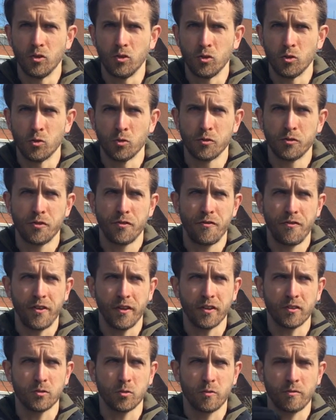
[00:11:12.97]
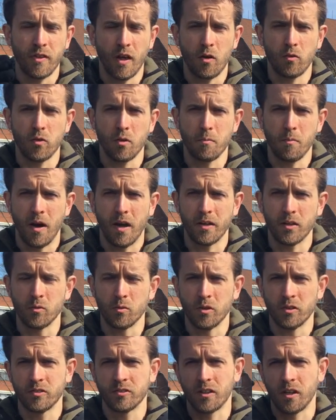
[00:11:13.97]
use things without the money
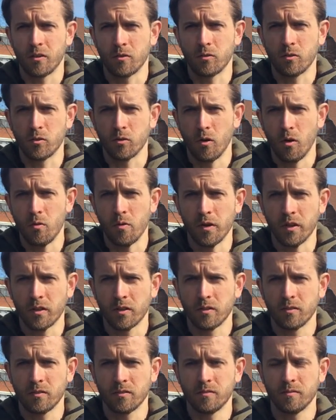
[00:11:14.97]
will start growing,